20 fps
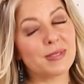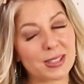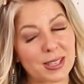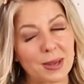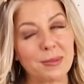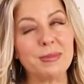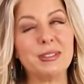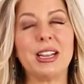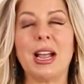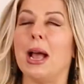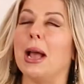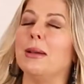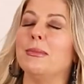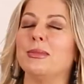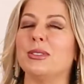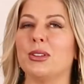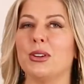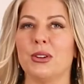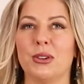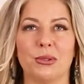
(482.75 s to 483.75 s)

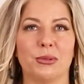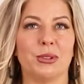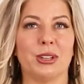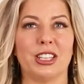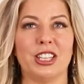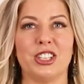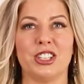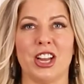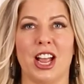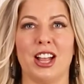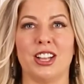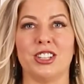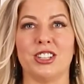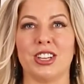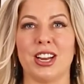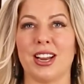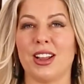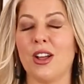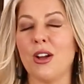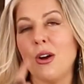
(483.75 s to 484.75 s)
sometimes really
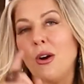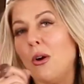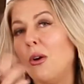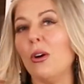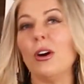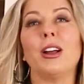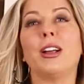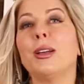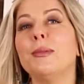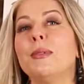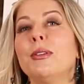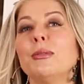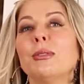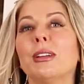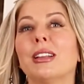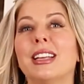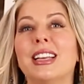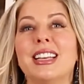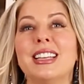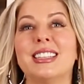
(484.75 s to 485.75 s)
challenging. Or it could be
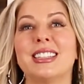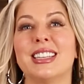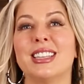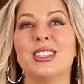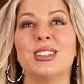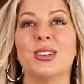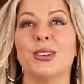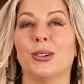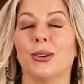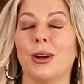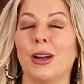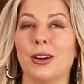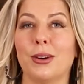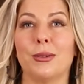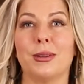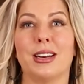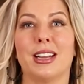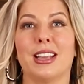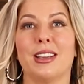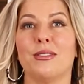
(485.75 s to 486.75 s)
really easy too. I
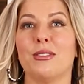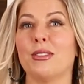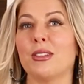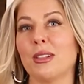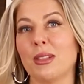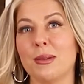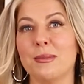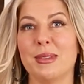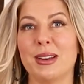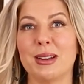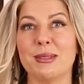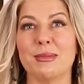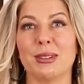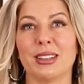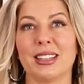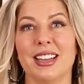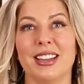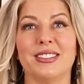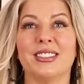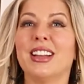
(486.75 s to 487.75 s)
don't want to give you the limiting
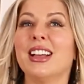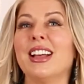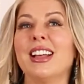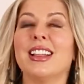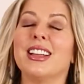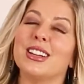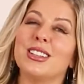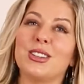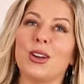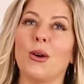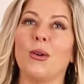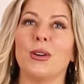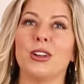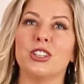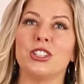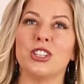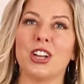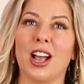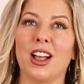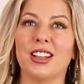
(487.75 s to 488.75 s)
belief that it's
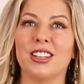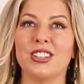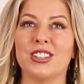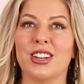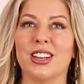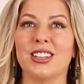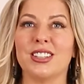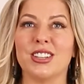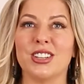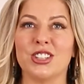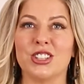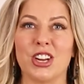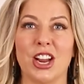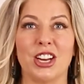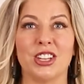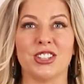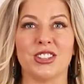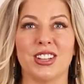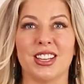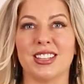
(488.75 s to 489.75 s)
always challenging to
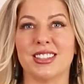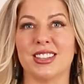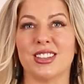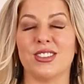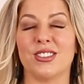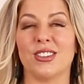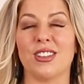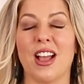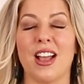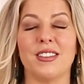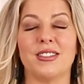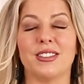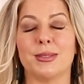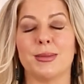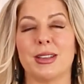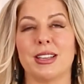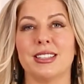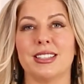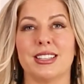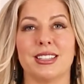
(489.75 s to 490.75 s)
change things in your lives
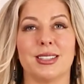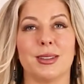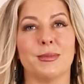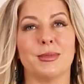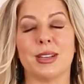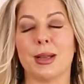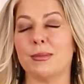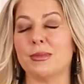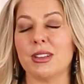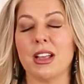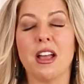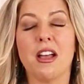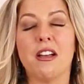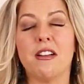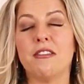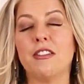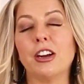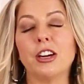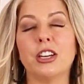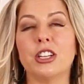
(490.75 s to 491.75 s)
because it's sometimes
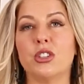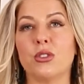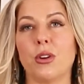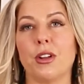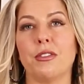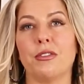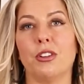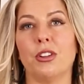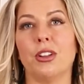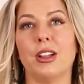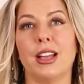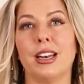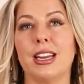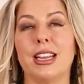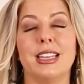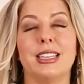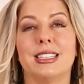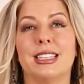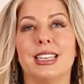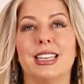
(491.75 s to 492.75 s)
very joyful and
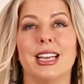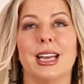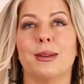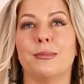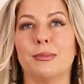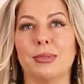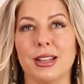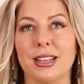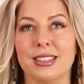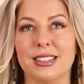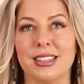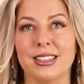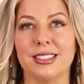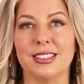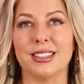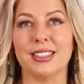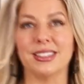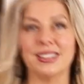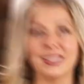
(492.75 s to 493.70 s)
easy and pleasant.